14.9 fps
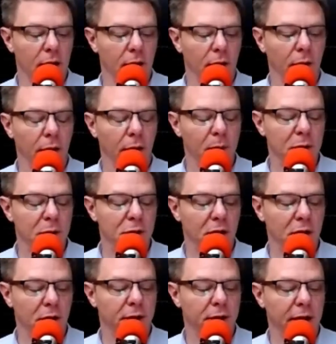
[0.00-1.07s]
let me share a
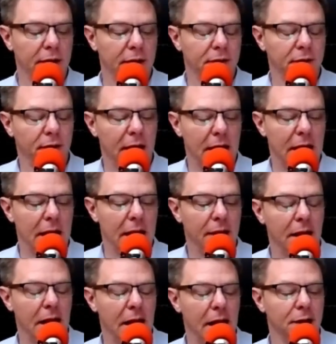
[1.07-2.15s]
text that
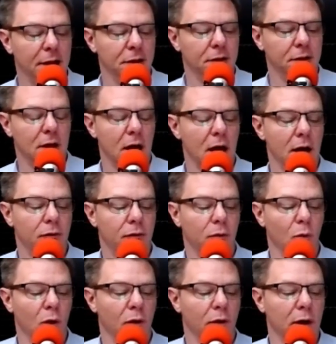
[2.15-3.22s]
I just got from one
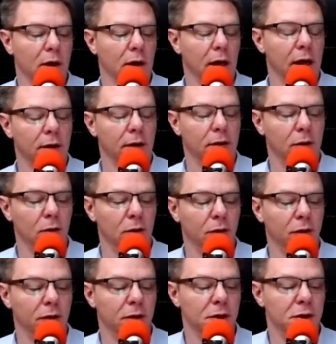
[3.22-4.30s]
of our clients. He's a
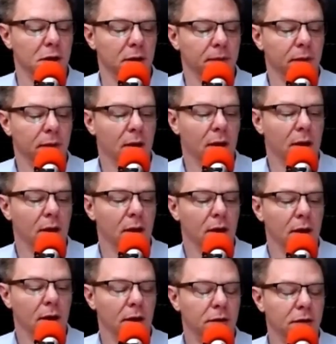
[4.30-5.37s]
physician.
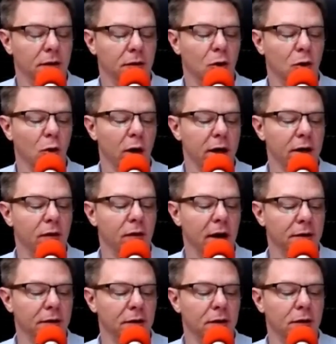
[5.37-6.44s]
He says, great
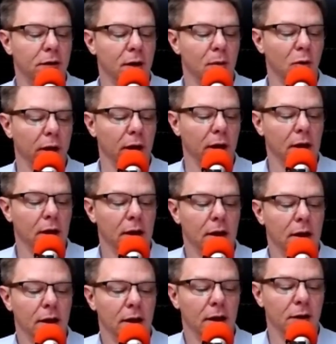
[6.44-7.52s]
advice and summary.
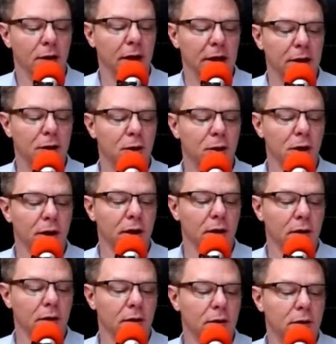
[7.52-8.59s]
It's like
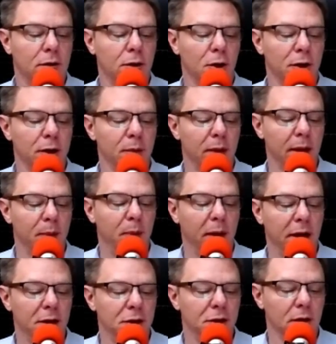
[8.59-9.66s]
turning my
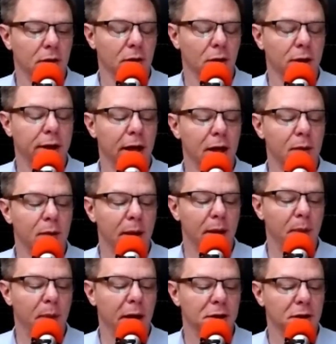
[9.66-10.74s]
patients or telling my
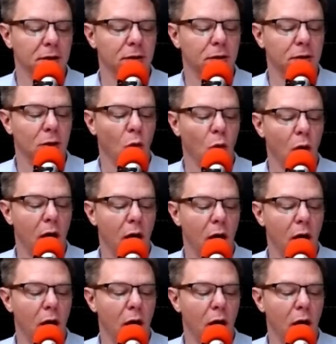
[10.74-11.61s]
patients to wash